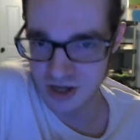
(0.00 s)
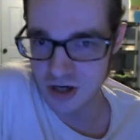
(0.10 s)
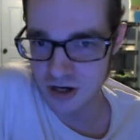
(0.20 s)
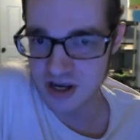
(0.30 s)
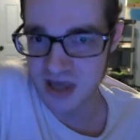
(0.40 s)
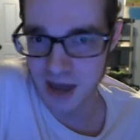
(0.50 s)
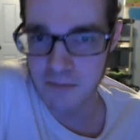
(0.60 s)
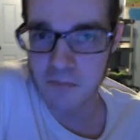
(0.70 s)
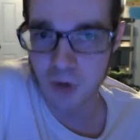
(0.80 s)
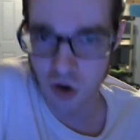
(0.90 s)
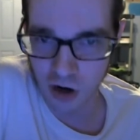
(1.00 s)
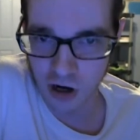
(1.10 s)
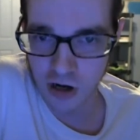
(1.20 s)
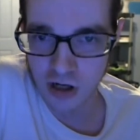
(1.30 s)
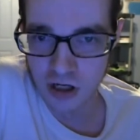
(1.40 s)
then we could get
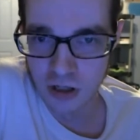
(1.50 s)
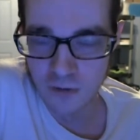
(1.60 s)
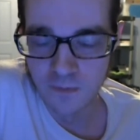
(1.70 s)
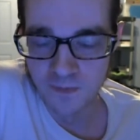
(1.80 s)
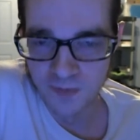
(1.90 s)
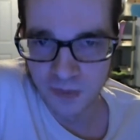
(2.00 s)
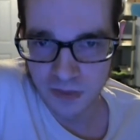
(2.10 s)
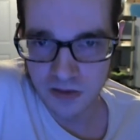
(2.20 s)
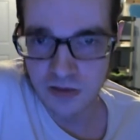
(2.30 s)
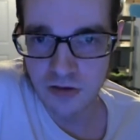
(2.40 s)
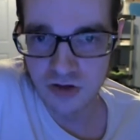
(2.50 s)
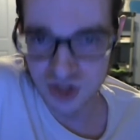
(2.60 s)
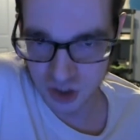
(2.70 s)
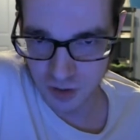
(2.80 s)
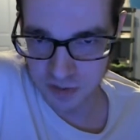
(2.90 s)
more
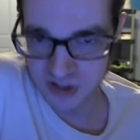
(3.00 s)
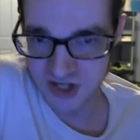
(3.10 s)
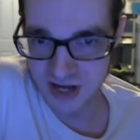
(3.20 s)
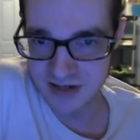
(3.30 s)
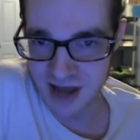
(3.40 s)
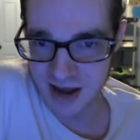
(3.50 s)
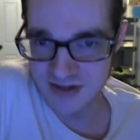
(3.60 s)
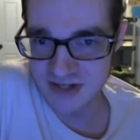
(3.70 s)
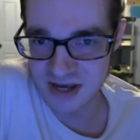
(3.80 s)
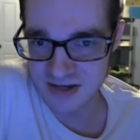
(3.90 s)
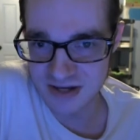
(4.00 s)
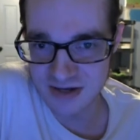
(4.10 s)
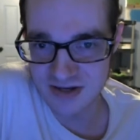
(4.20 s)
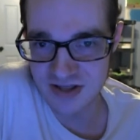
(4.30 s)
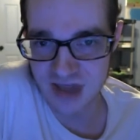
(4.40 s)
Super Sentai
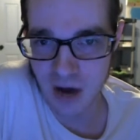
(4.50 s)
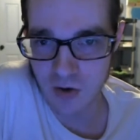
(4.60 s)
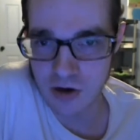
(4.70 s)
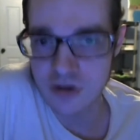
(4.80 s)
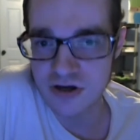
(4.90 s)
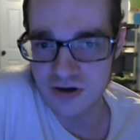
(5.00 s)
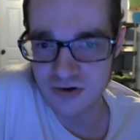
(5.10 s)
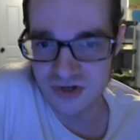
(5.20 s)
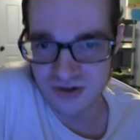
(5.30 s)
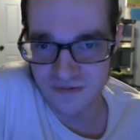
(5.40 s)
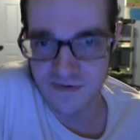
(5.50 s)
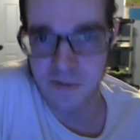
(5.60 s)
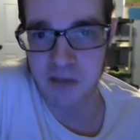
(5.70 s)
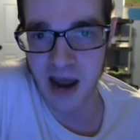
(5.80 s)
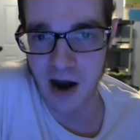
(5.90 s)
seasons that were used
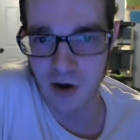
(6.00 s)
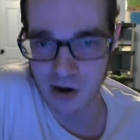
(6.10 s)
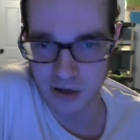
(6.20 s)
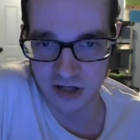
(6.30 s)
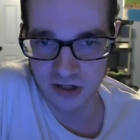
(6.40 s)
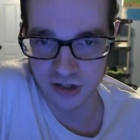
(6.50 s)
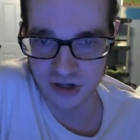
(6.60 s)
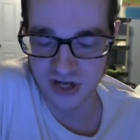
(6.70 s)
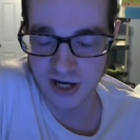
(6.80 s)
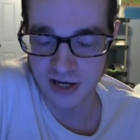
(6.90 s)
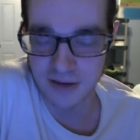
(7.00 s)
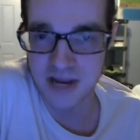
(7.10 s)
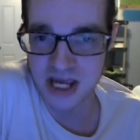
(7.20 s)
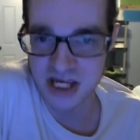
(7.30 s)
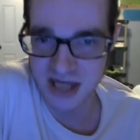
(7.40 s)
for Power Rangers. And
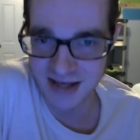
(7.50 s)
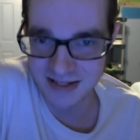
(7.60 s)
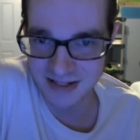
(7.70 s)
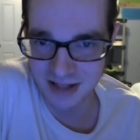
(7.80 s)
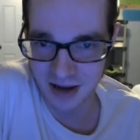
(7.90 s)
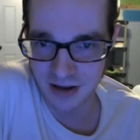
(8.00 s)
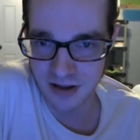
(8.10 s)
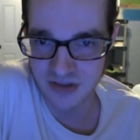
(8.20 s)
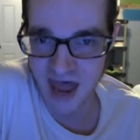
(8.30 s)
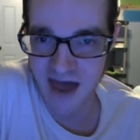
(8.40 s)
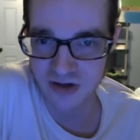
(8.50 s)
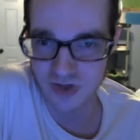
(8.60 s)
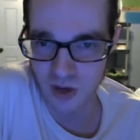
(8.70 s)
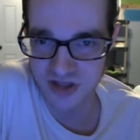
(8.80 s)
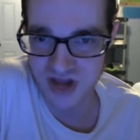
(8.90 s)
I'm guessing
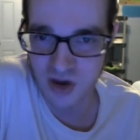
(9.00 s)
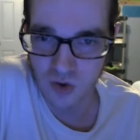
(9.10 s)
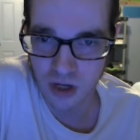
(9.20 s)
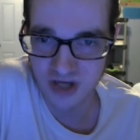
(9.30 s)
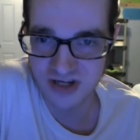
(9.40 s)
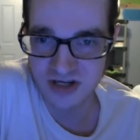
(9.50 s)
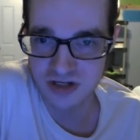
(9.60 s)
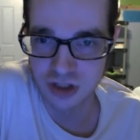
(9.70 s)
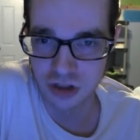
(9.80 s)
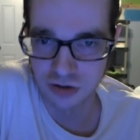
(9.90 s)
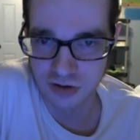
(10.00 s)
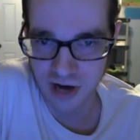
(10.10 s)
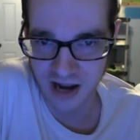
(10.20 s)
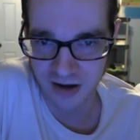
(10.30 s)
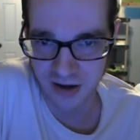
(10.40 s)
that's what they want to do
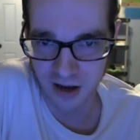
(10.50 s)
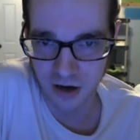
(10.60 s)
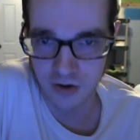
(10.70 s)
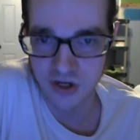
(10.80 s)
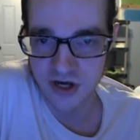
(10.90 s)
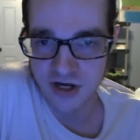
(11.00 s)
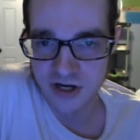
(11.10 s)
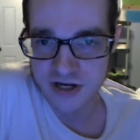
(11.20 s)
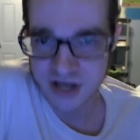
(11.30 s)
right now,